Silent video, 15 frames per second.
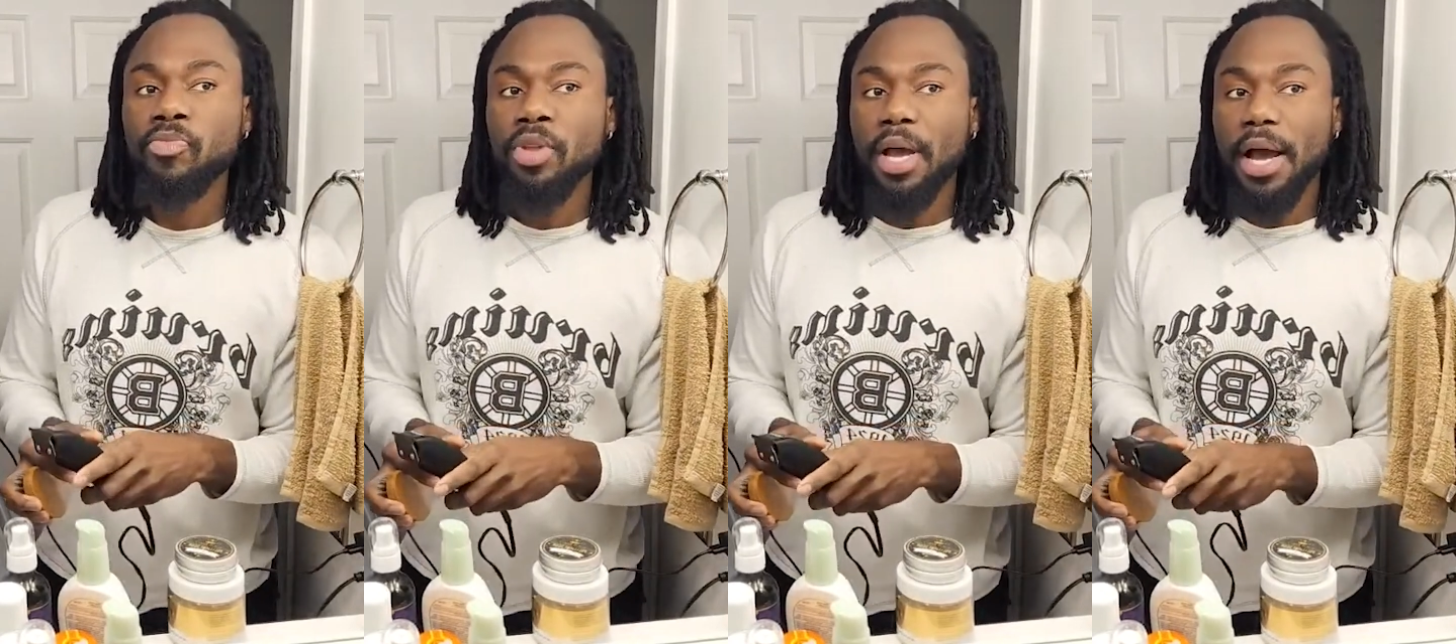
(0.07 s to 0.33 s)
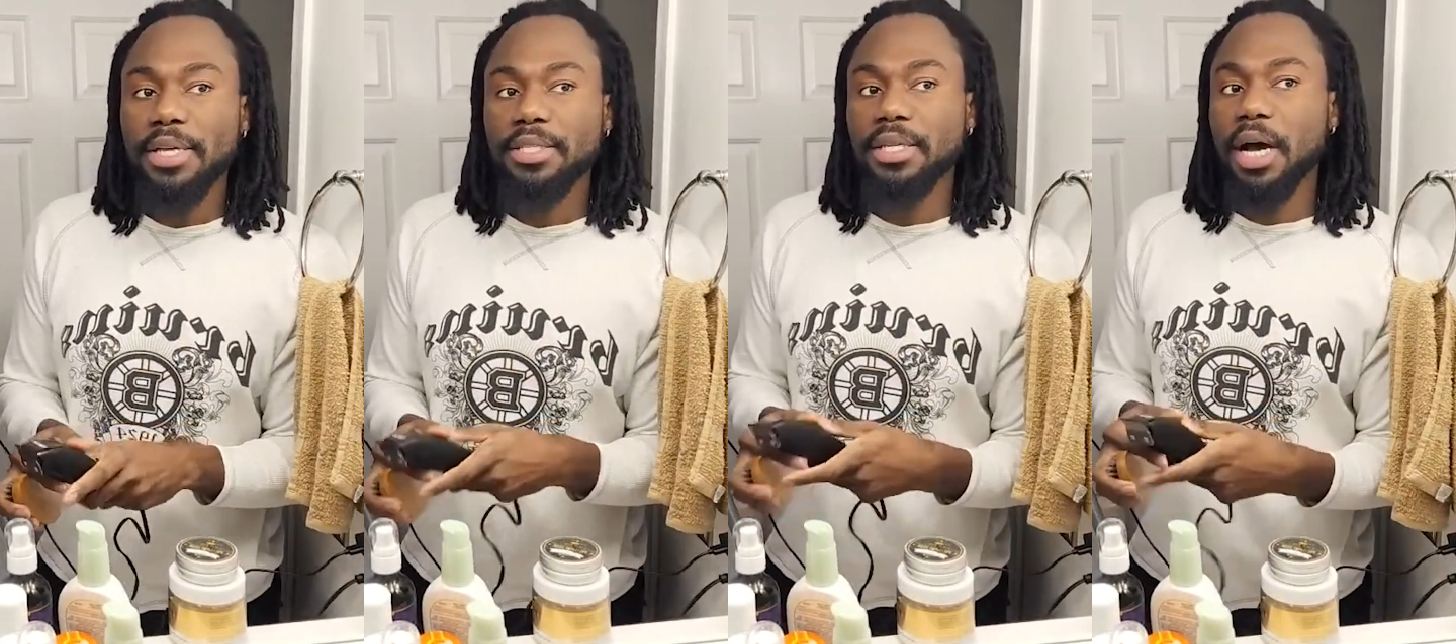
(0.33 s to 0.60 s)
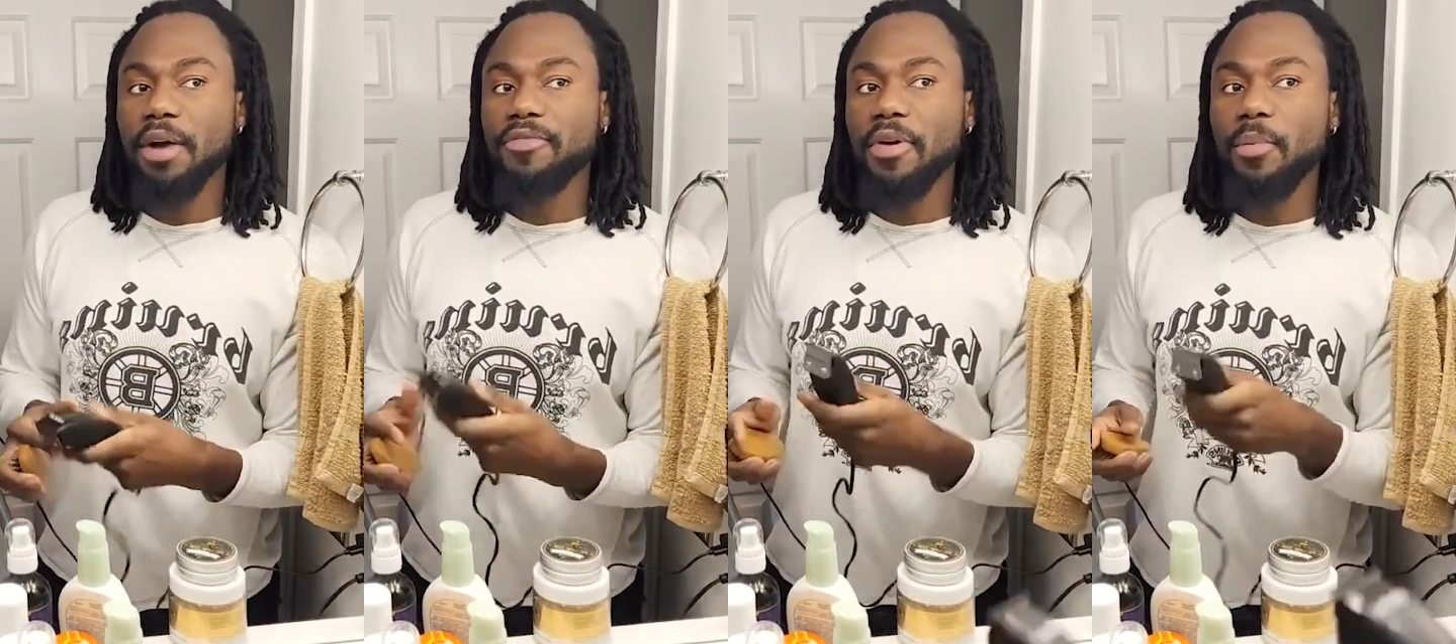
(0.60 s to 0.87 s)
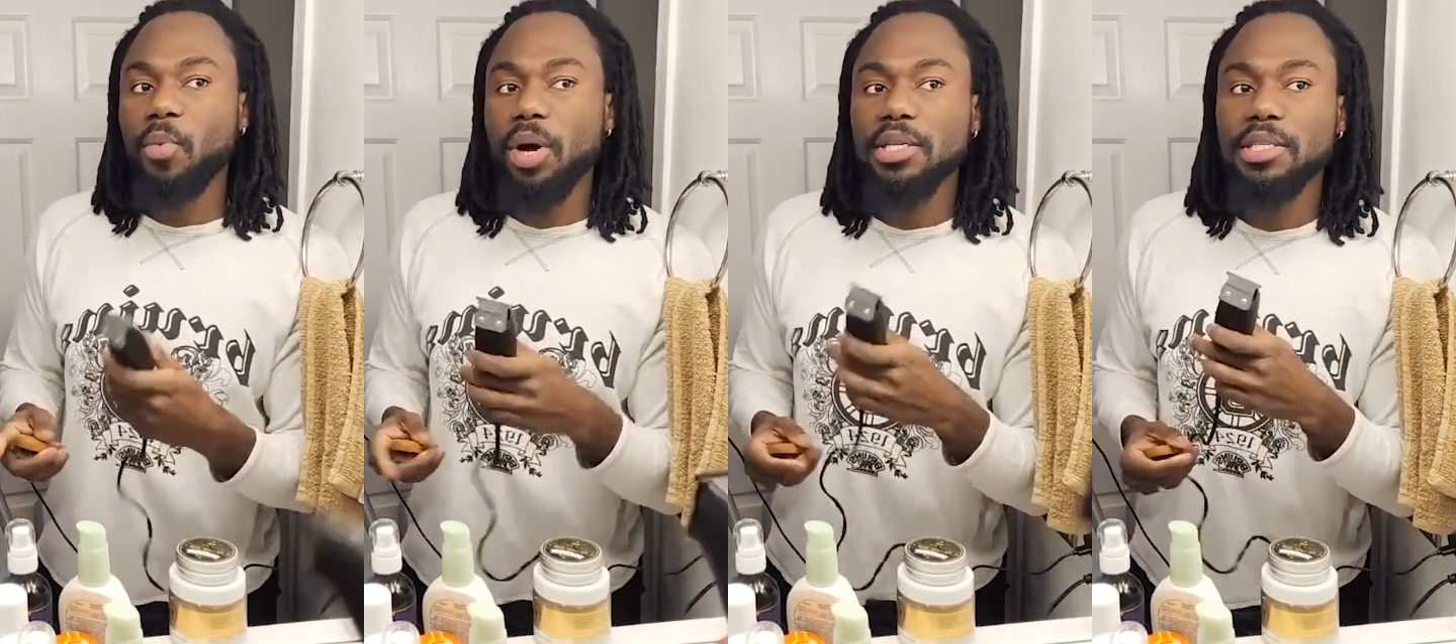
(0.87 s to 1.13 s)
I start
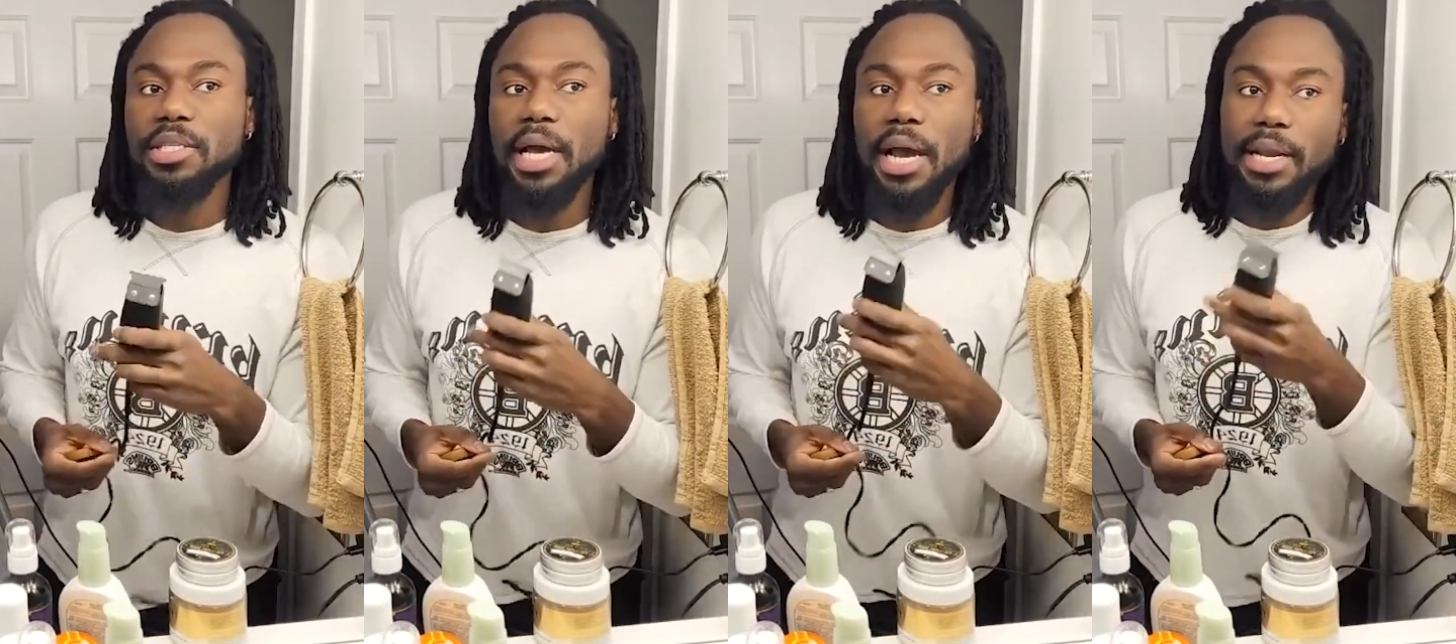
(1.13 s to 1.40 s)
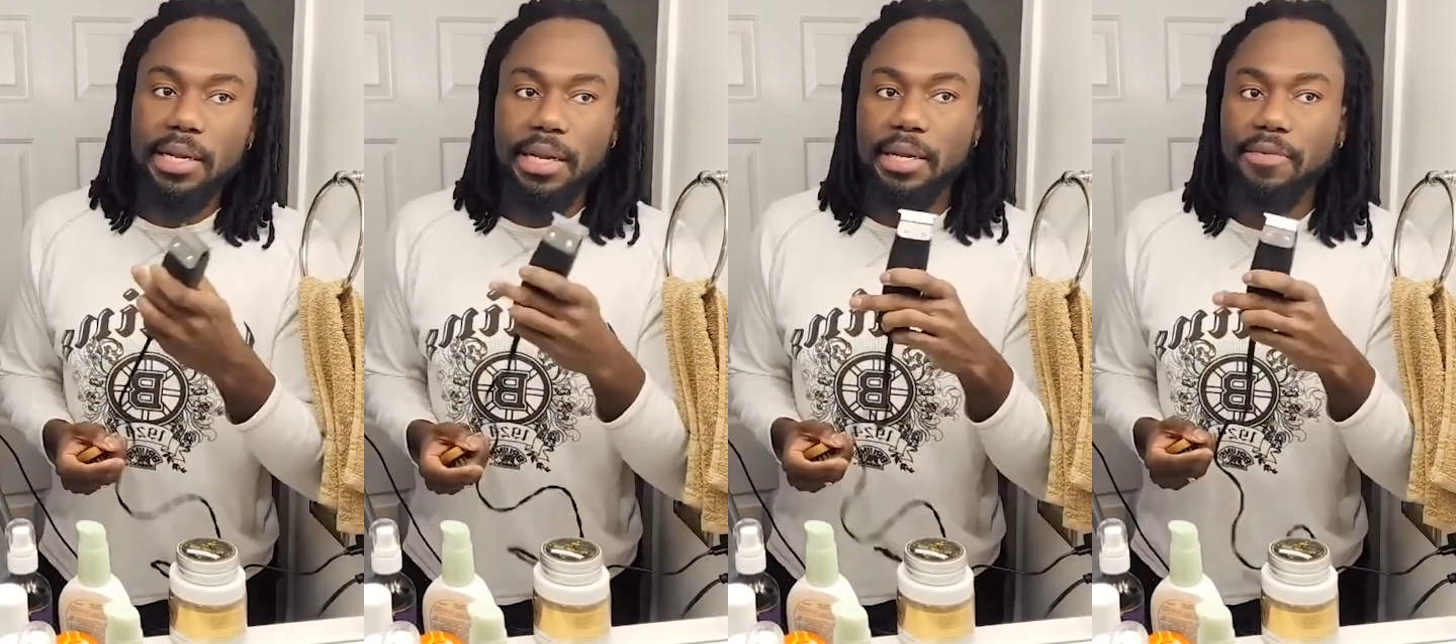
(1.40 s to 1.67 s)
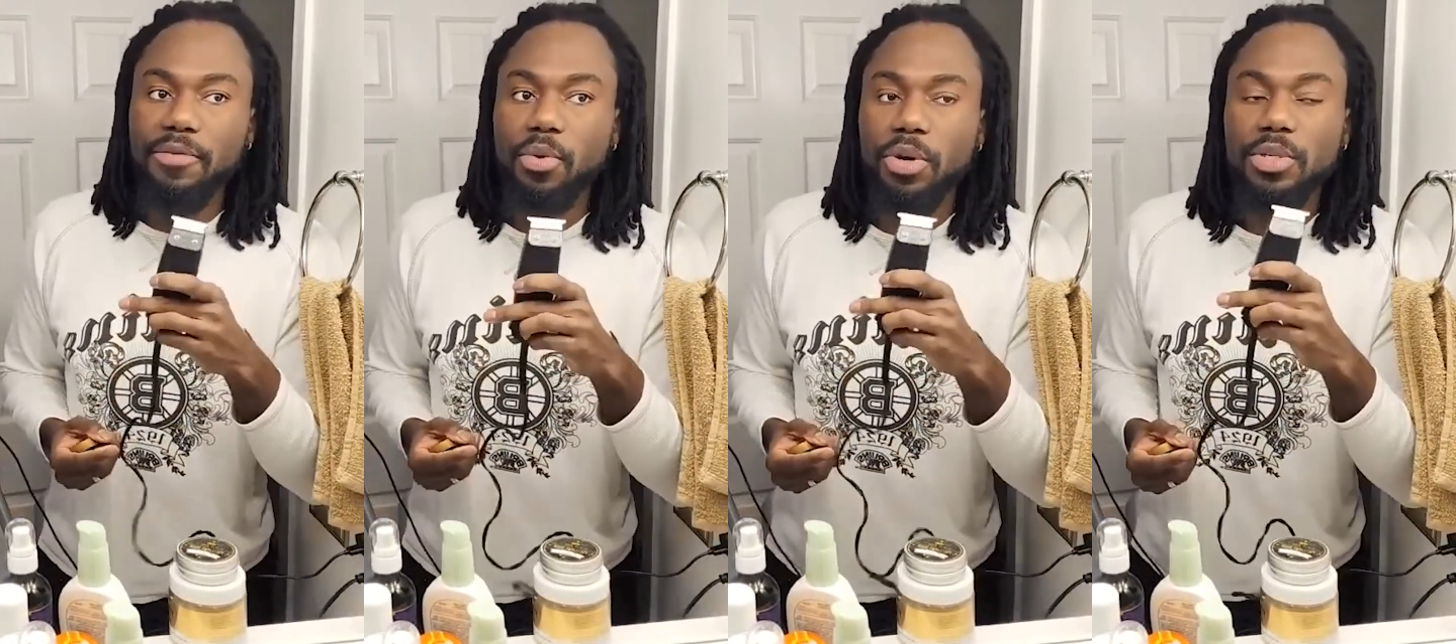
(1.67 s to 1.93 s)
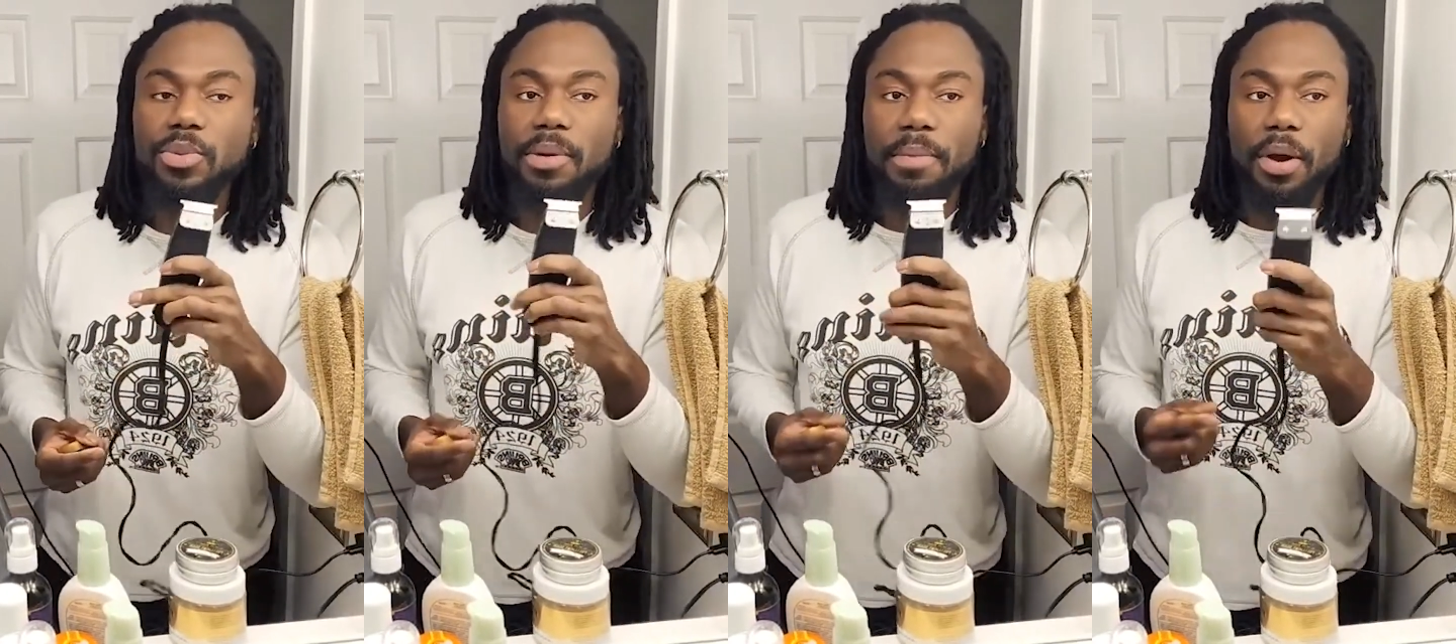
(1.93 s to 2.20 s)
from one side and then of
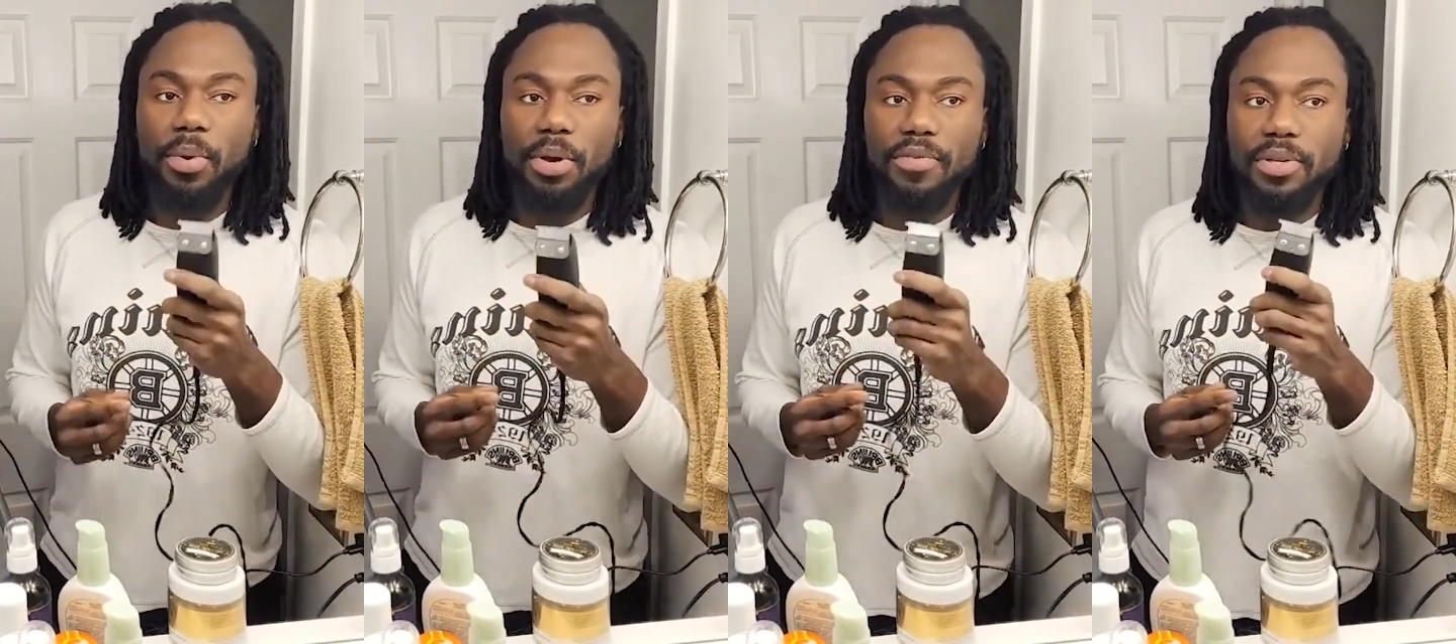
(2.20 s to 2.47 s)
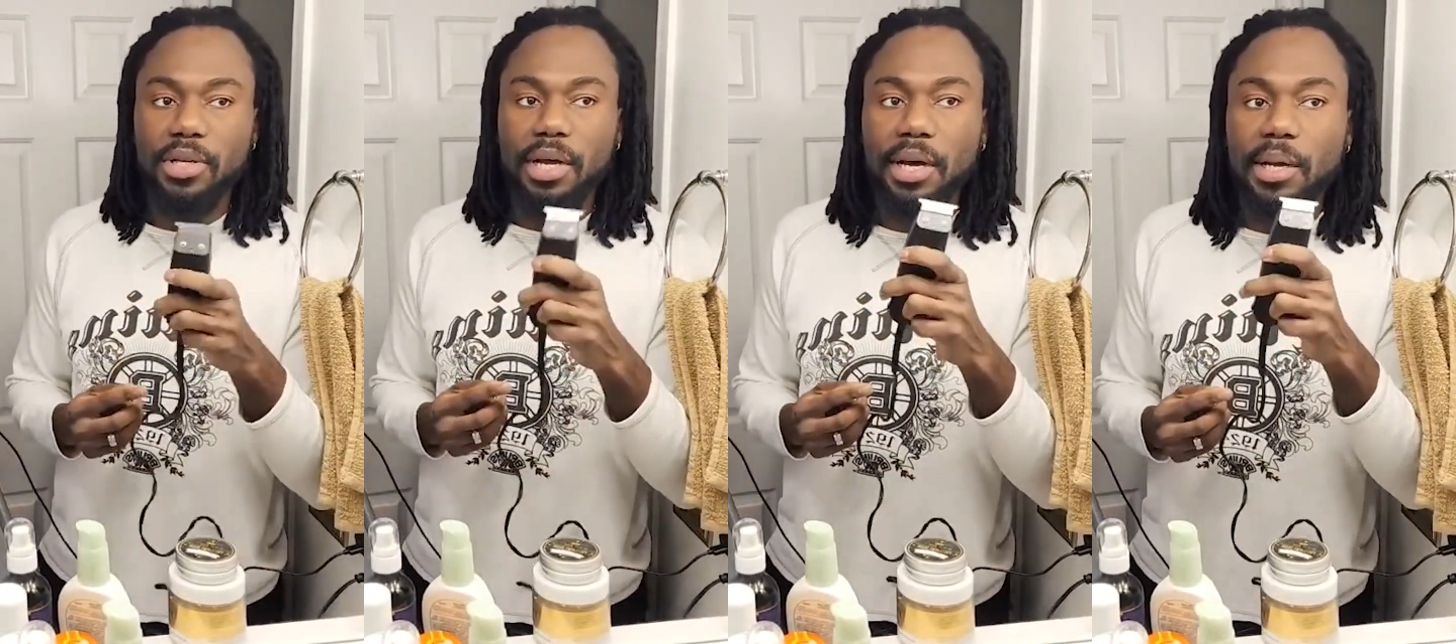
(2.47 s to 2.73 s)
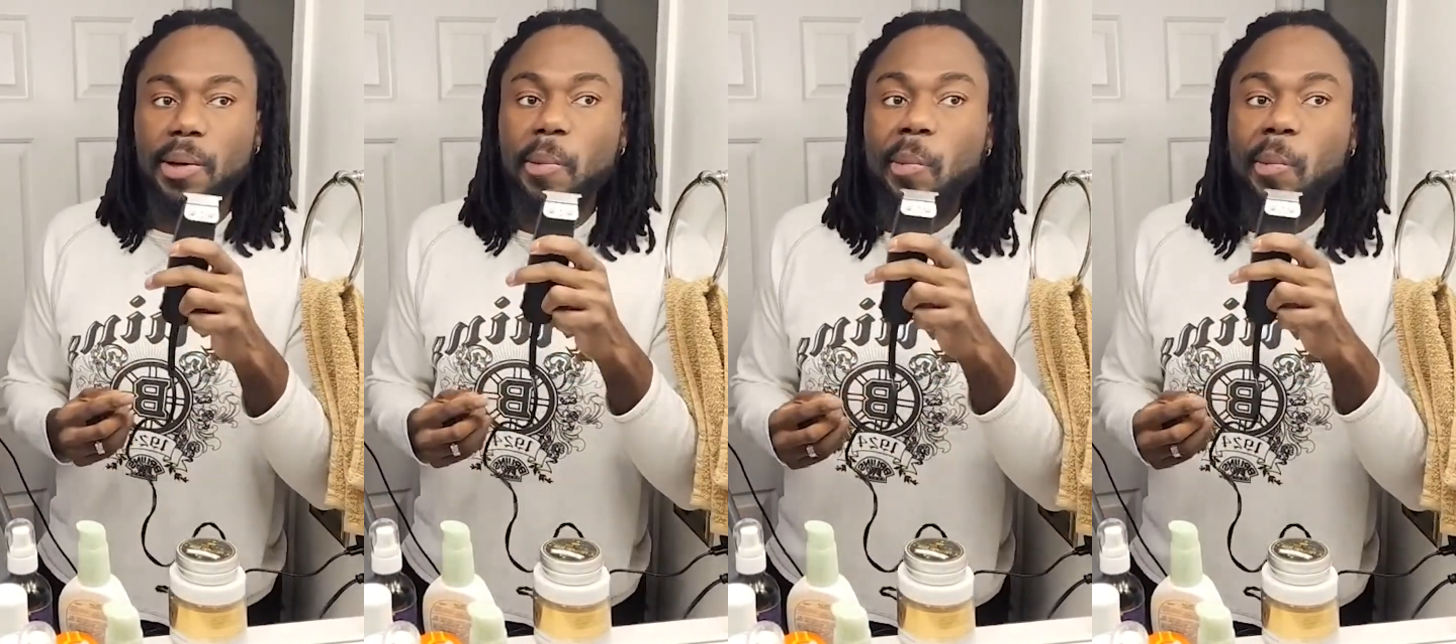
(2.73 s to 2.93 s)
course work my way over to the other.